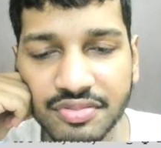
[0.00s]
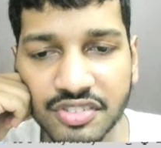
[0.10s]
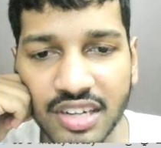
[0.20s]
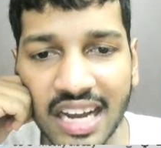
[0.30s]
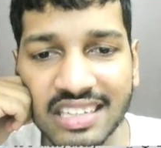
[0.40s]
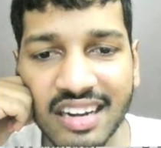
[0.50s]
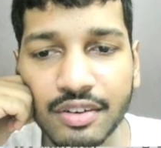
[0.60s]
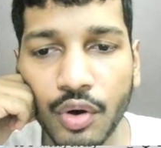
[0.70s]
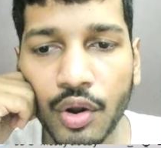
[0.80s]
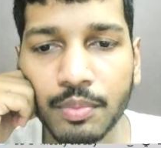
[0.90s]
I try
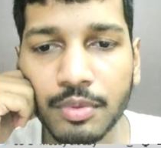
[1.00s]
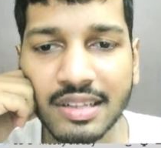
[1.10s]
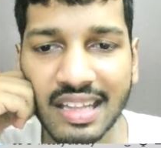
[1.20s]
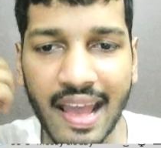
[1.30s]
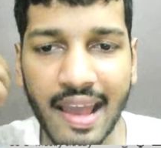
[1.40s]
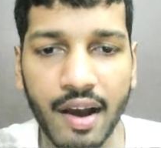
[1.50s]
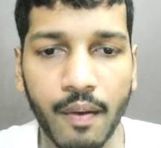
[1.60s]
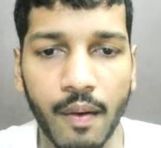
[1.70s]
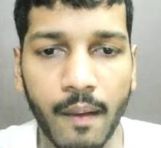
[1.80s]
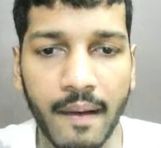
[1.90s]
to almost
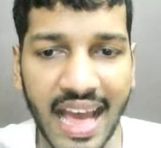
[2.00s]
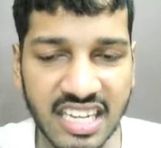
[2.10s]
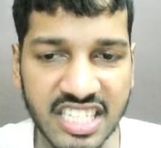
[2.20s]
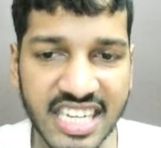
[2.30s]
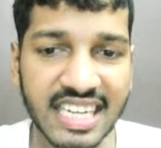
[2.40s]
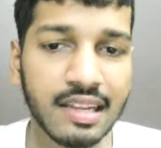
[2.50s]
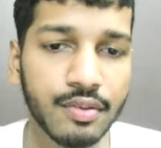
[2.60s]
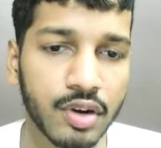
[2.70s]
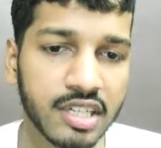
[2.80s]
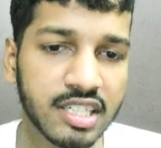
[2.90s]
exactly what